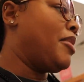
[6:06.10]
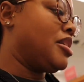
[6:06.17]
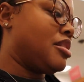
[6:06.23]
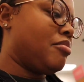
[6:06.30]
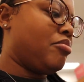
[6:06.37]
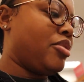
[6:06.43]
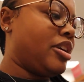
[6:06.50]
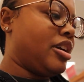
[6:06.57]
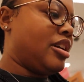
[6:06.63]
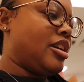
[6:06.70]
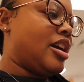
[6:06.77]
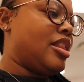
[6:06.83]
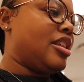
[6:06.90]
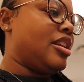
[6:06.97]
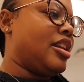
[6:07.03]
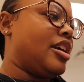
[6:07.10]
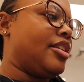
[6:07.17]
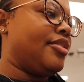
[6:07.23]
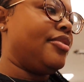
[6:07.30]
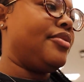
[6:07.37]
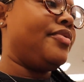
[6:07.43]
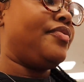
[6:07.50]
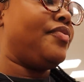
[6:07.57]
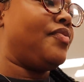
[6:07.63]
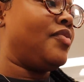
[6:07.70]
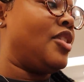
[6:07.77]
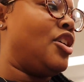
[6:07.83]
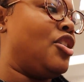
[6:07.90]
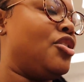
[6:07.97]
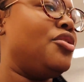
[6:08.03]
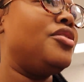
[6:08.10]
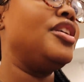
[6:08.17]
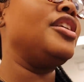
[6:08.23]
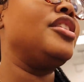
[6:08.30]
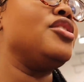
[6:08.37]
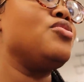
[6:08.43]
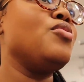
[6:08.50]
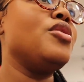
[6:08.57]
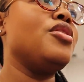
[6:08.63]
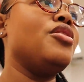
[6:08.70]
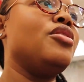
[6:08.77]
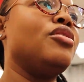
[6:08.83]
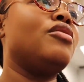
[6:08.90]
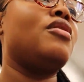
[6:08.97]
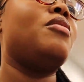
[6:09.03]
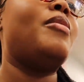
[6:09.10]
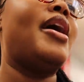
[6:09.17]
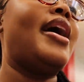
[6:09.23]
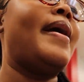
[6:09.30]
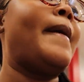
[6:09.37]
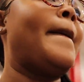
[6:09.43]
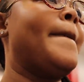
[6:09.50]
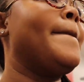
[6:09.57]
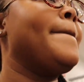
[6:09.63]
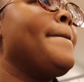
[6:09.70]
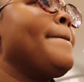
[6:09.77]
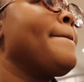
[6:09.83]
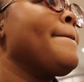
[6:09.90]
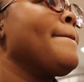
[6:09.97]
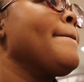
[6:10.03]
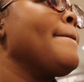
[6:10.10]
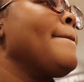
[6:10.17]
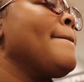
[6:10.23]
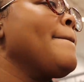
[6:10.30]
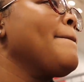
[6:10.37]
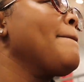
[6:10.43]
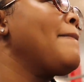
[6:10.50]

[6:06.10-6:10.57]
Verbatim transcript: about to break another nail. You think this one's gonna grow back? Oh